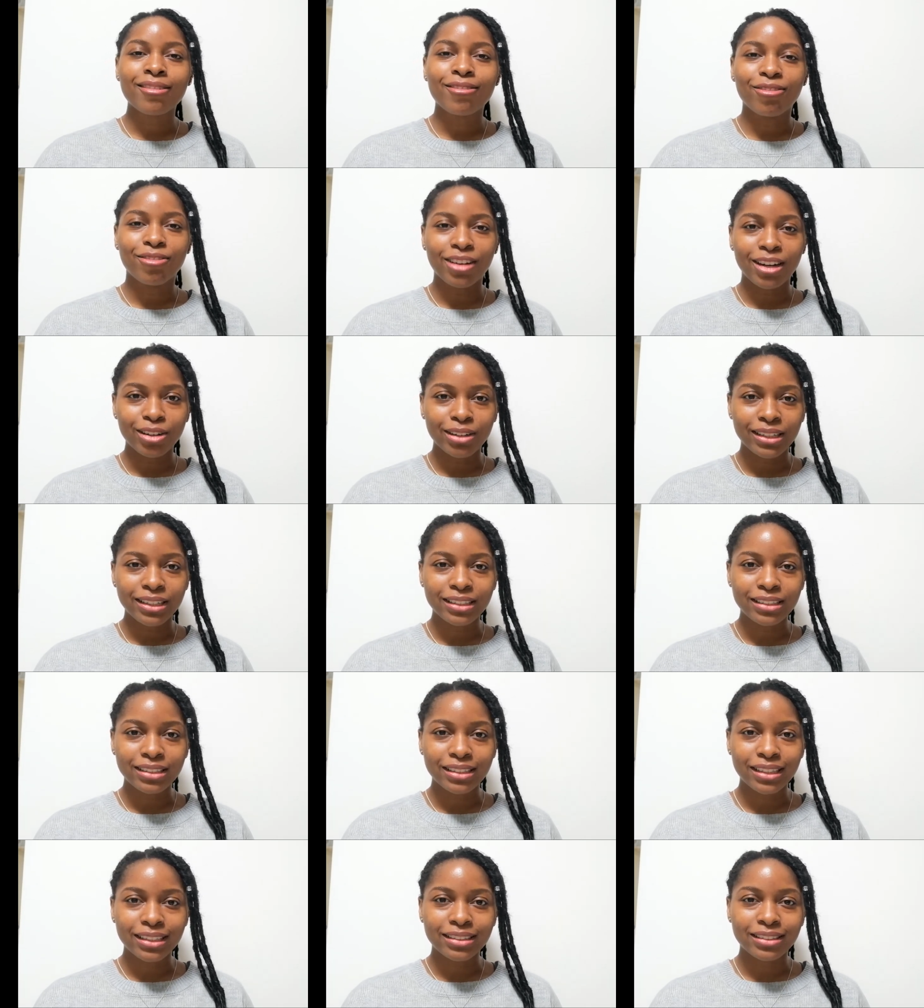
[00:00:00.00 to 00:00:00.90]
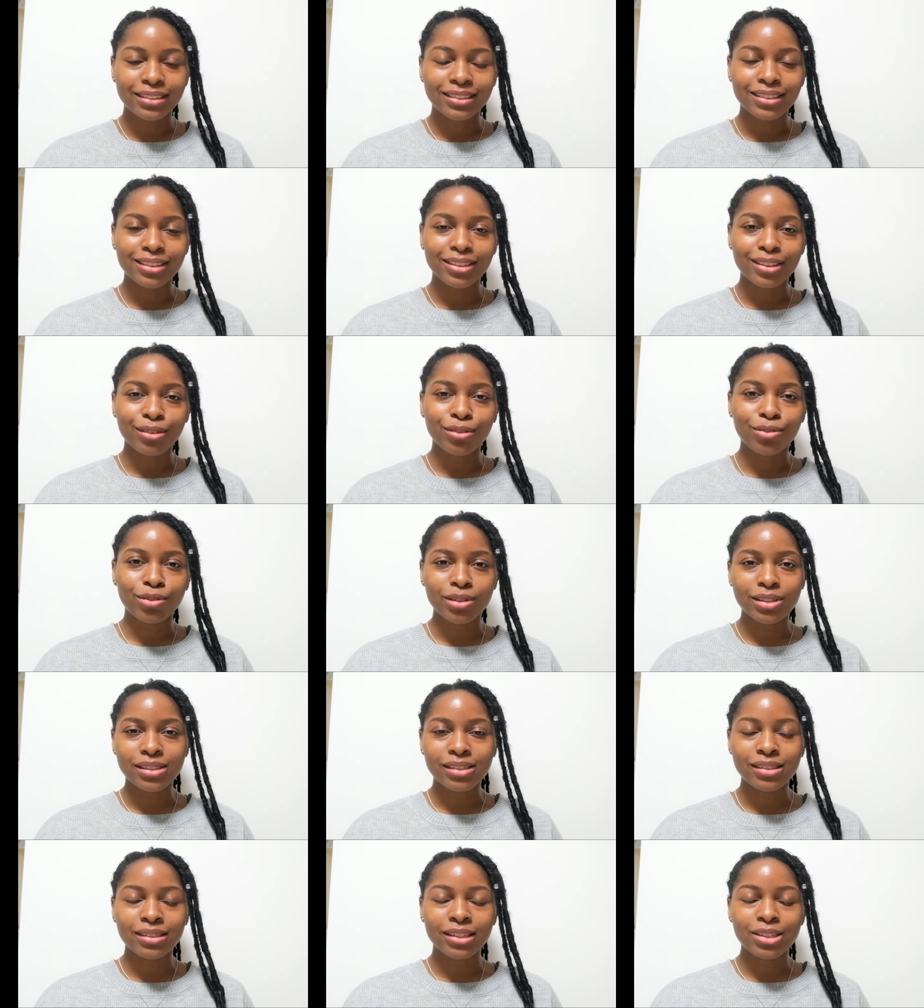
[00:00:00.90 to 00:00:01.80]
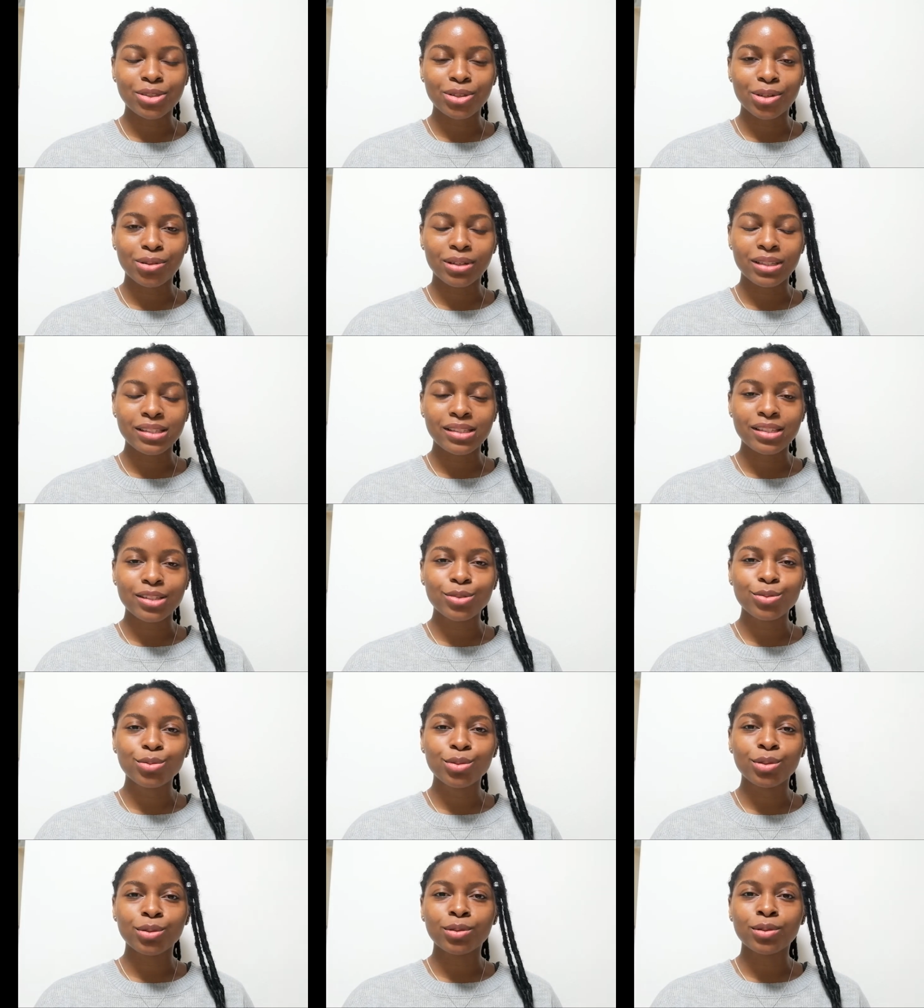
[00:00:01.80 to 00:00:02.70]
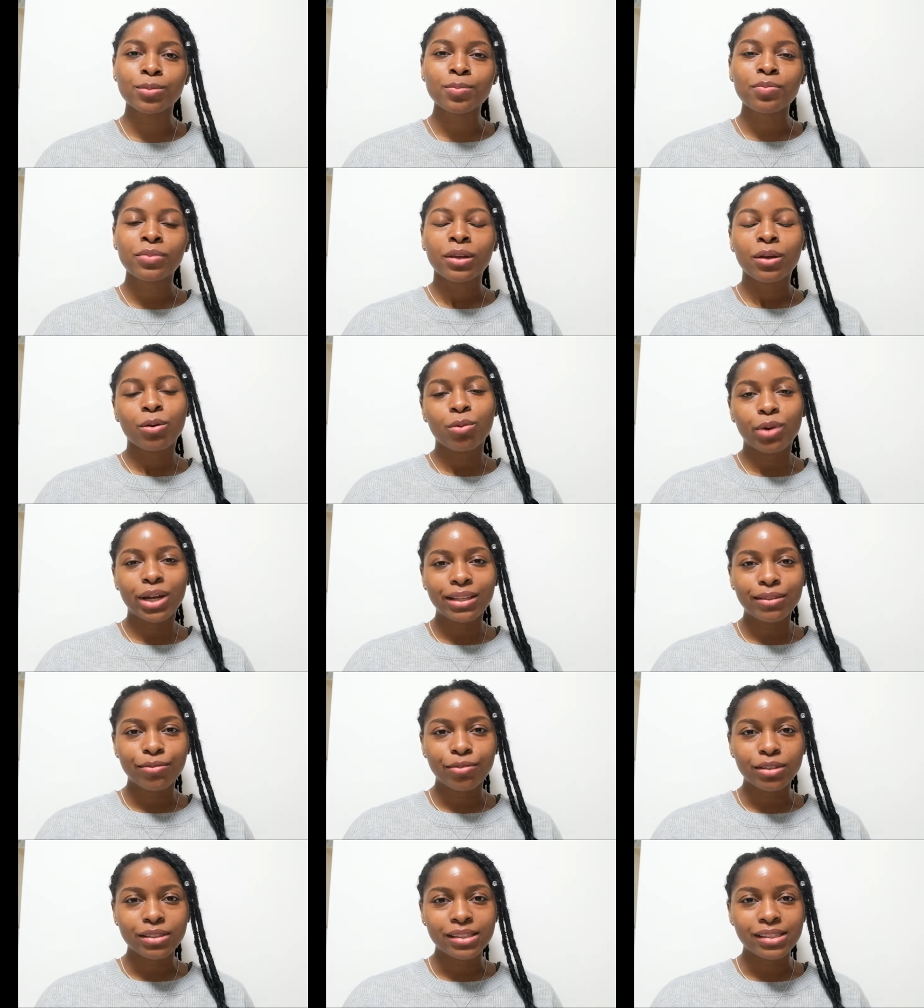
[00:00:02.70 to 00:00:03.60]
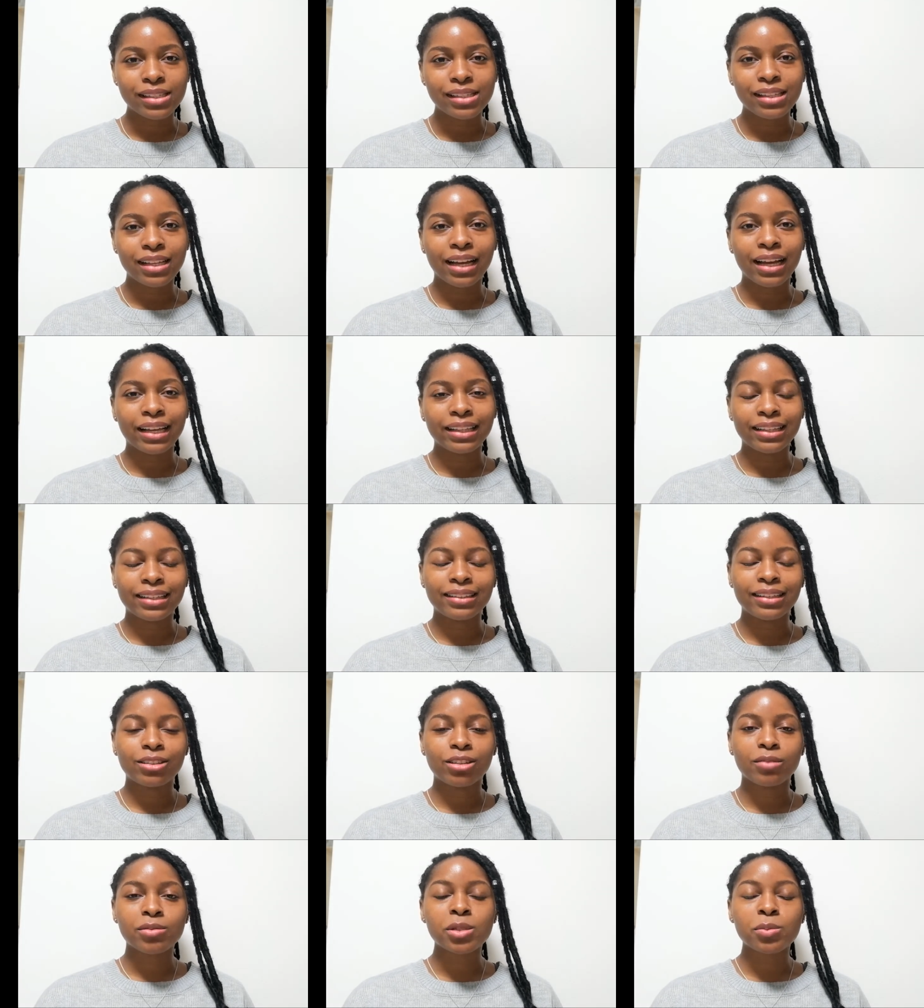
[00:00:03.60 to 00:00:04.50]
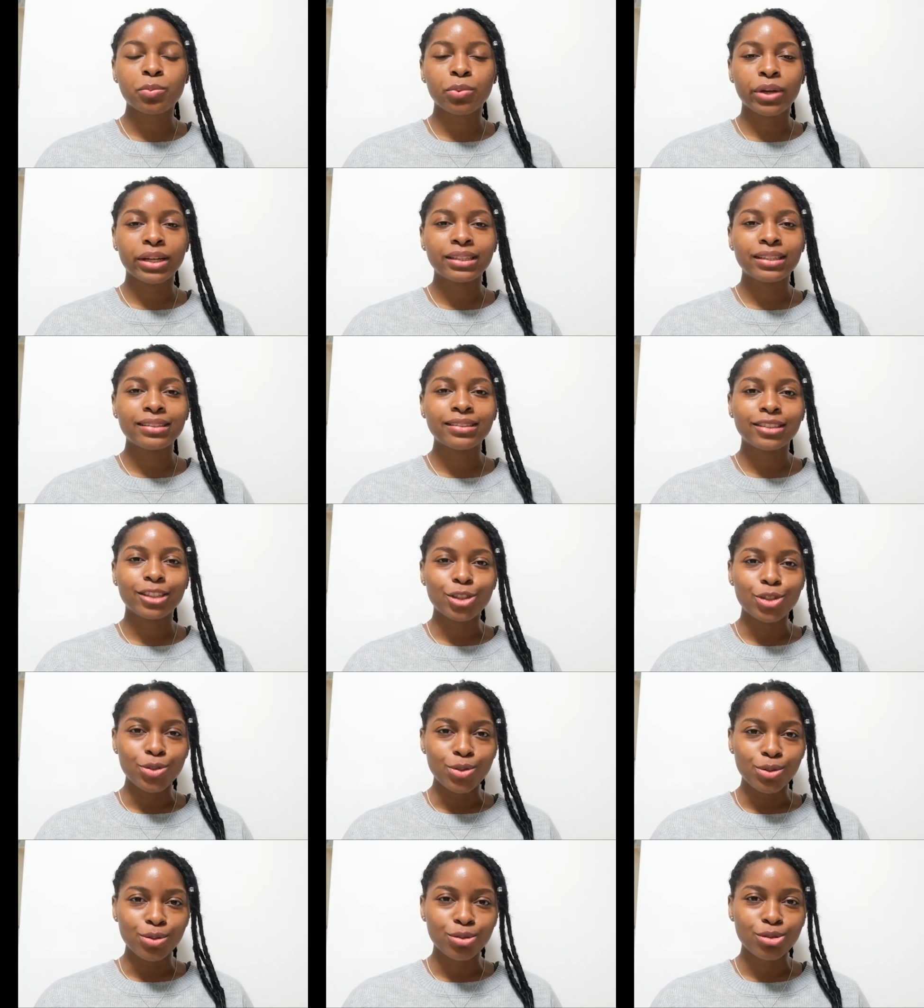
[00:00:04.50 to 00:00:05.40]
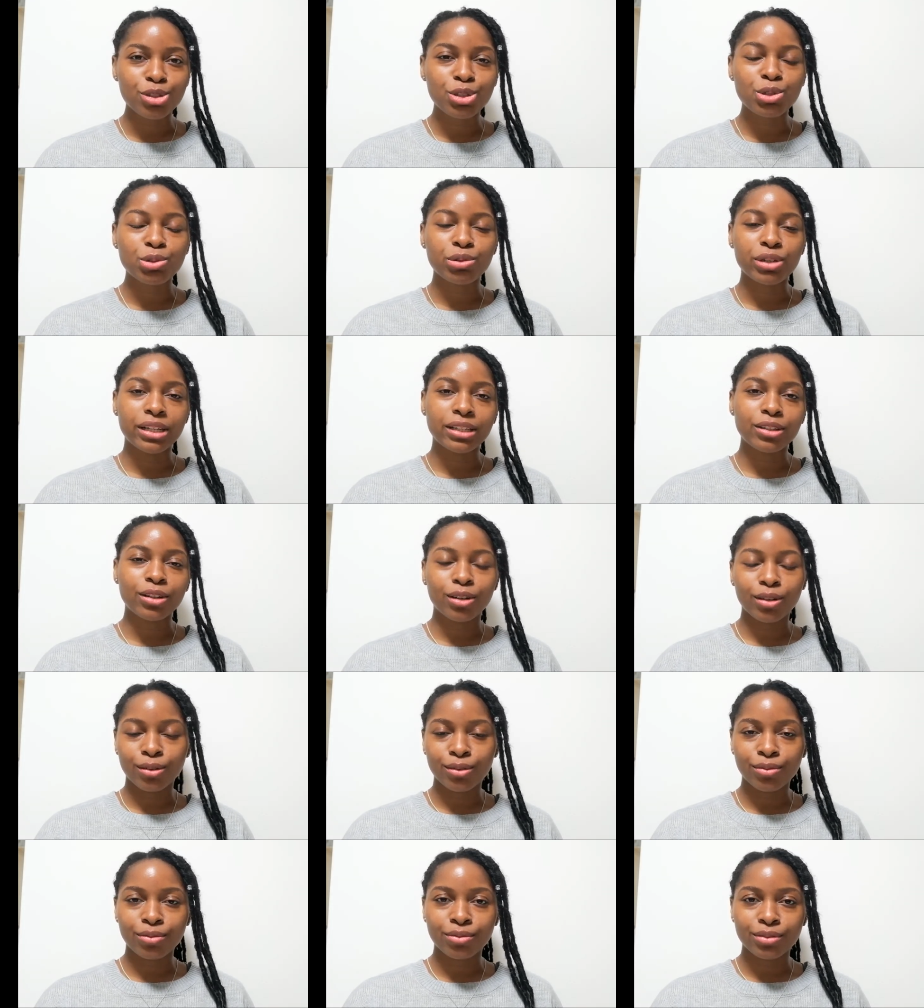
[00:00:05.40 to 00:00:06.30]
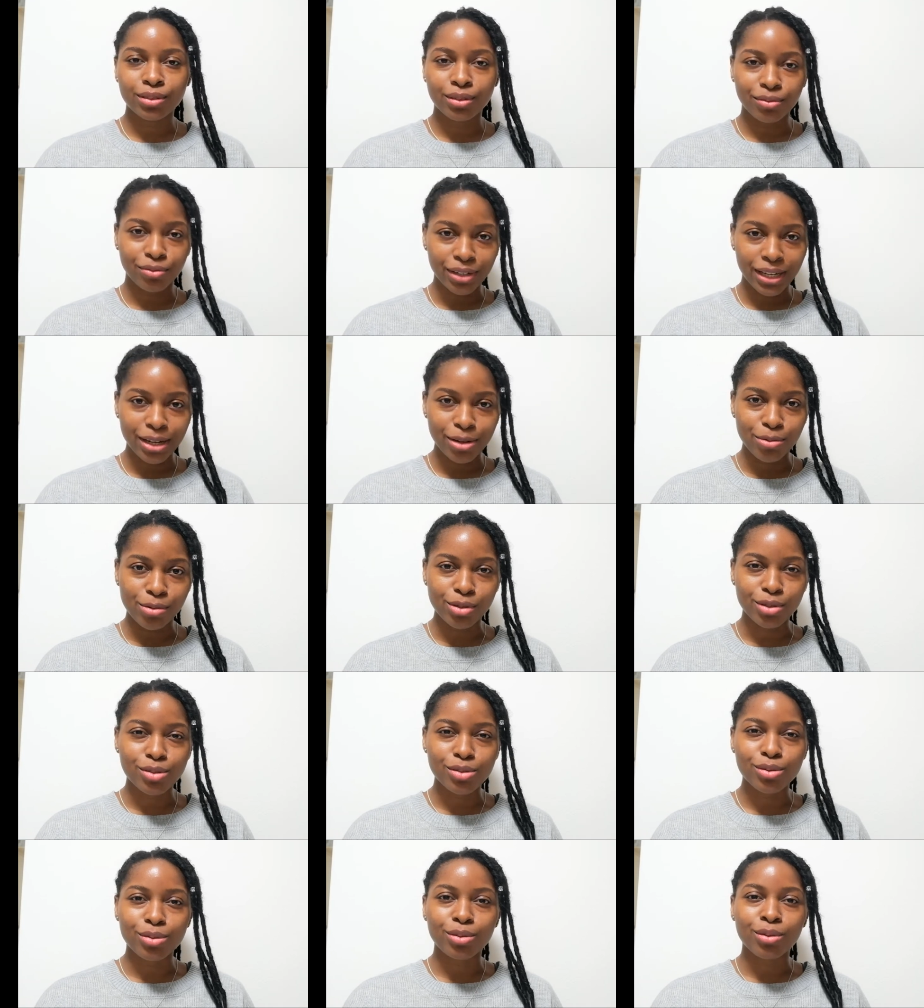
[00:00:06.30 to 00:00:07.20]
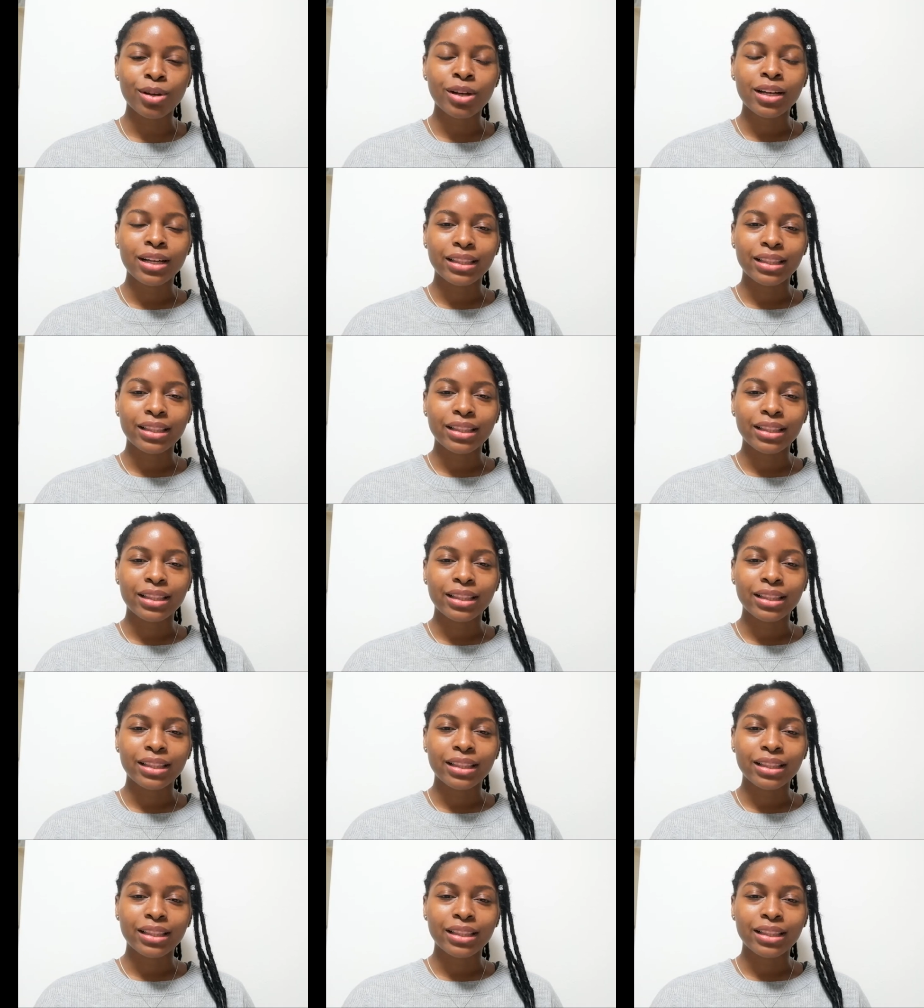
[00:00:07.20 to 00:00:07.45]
violated the 14 days quarantine rule, went for dinner, and ended up spreading the new strain of the virus. So